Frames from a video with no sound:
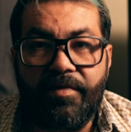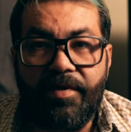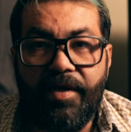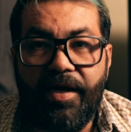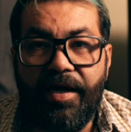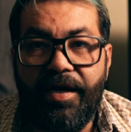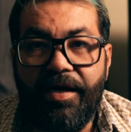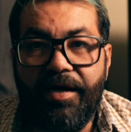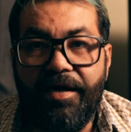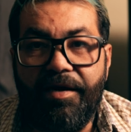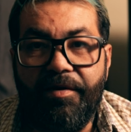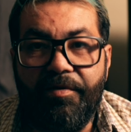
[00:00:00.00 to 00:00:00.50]

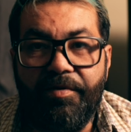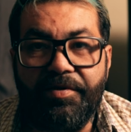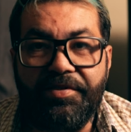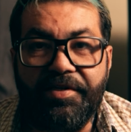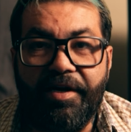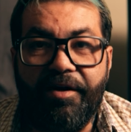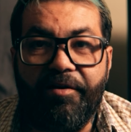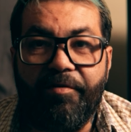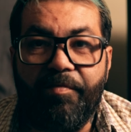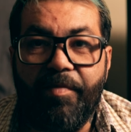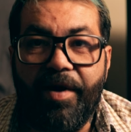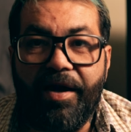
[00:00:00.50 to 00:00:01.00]
Hey, what's
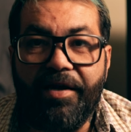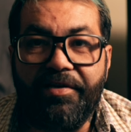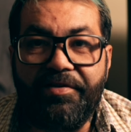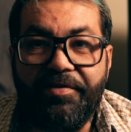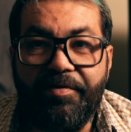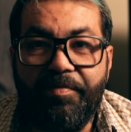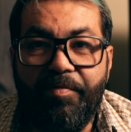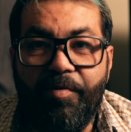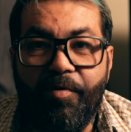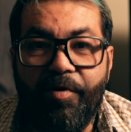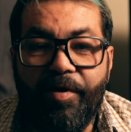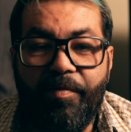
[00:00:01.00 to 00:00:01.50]
up everybody, it's
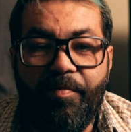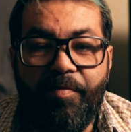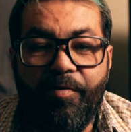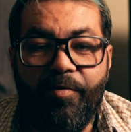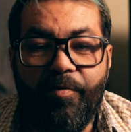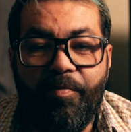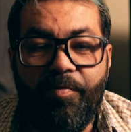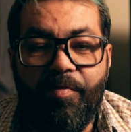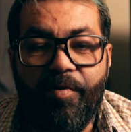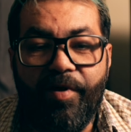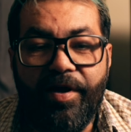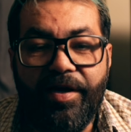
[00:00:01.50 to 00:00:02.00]
your boy
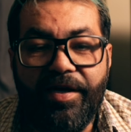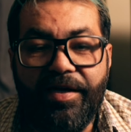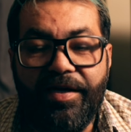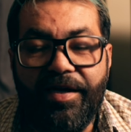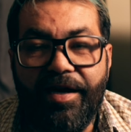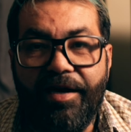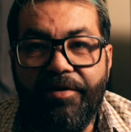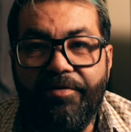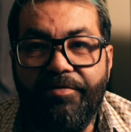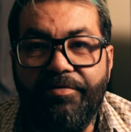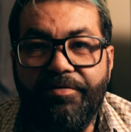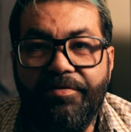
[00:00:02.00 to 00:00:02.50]
Bull Boy
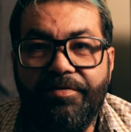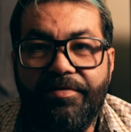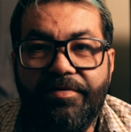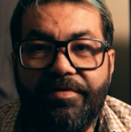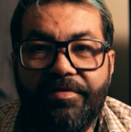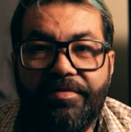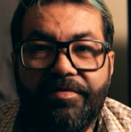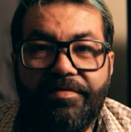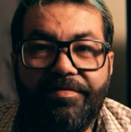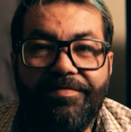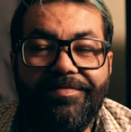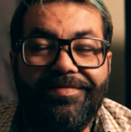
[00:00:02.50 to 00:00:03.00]
Kennels.
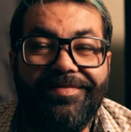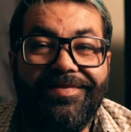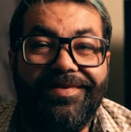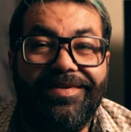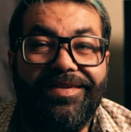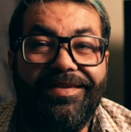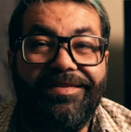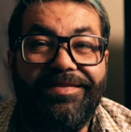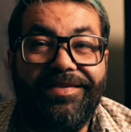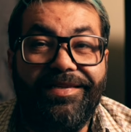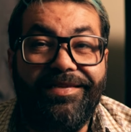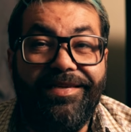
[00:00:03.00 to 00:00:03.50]

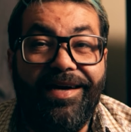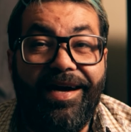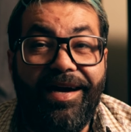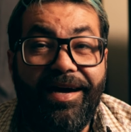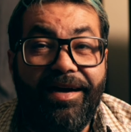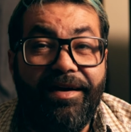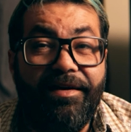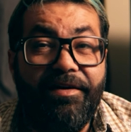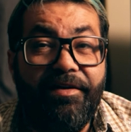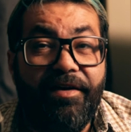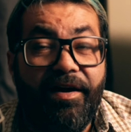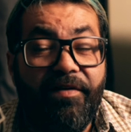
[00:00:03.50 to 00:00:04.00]

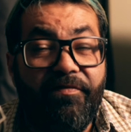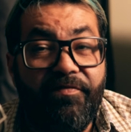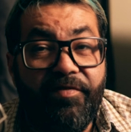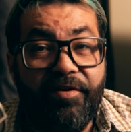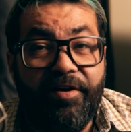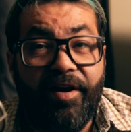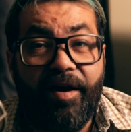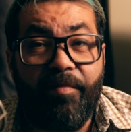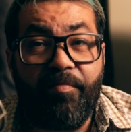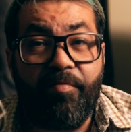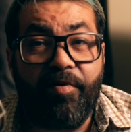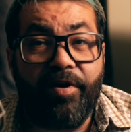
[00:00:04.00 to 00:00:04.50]
Today, you know, I
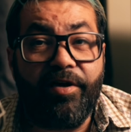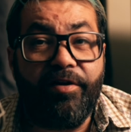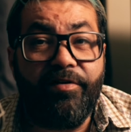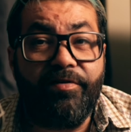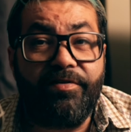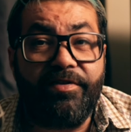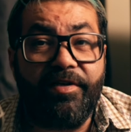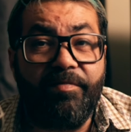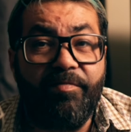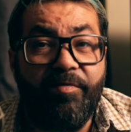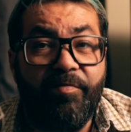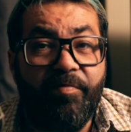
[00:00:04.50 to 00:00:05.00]
figured I'd bring you
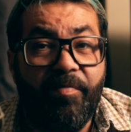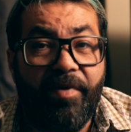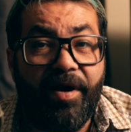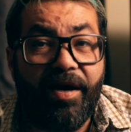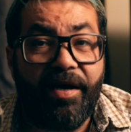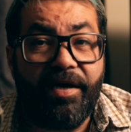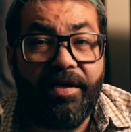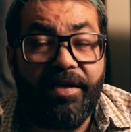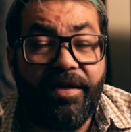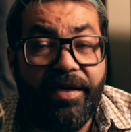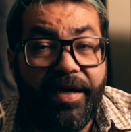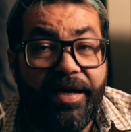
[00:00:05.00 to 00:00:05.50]
some of
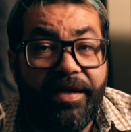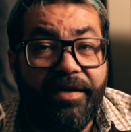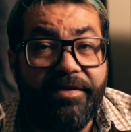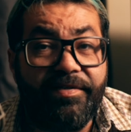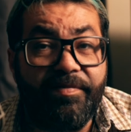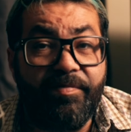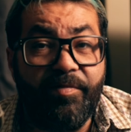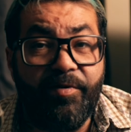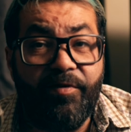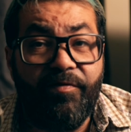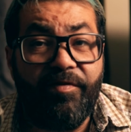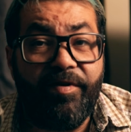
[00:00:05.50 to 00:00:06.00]
my
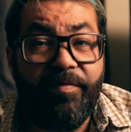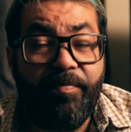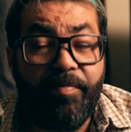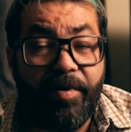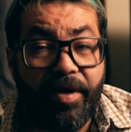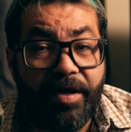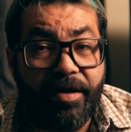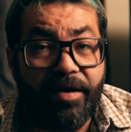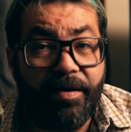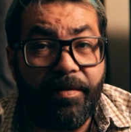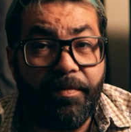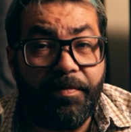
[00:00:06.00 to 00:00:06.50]
latest movie
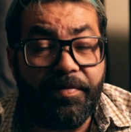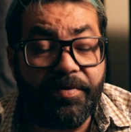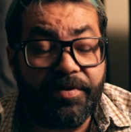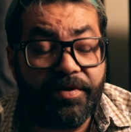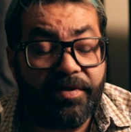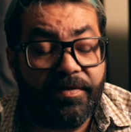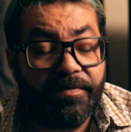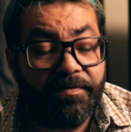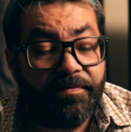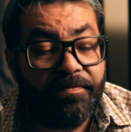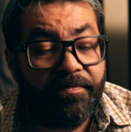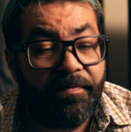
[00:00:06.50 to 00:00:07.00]
pickups
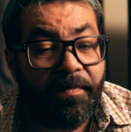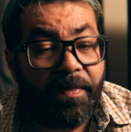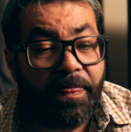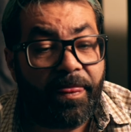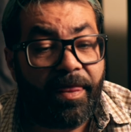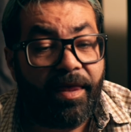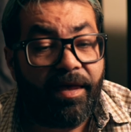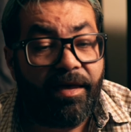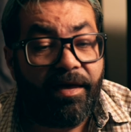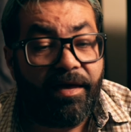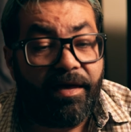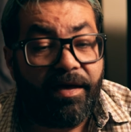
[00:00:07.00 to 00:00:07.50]

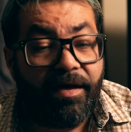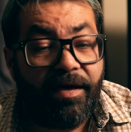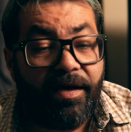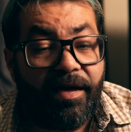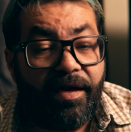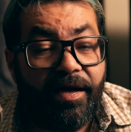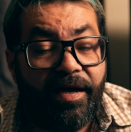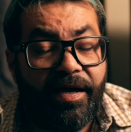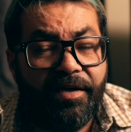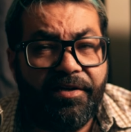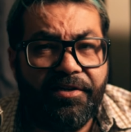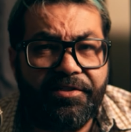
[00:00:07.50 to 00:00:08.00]

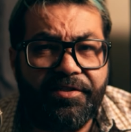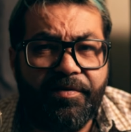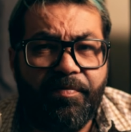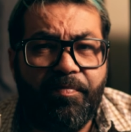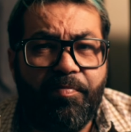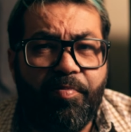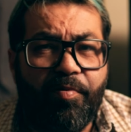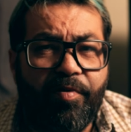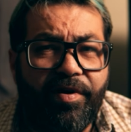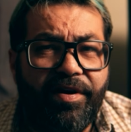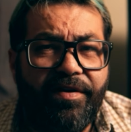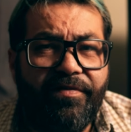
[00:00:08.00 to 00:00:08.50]
and just a
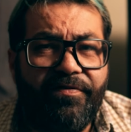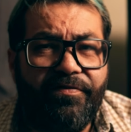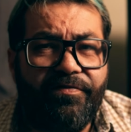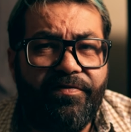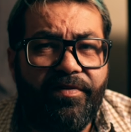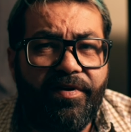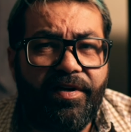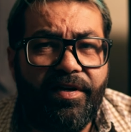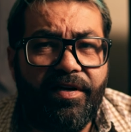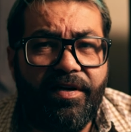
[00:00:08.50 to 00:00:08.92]
brief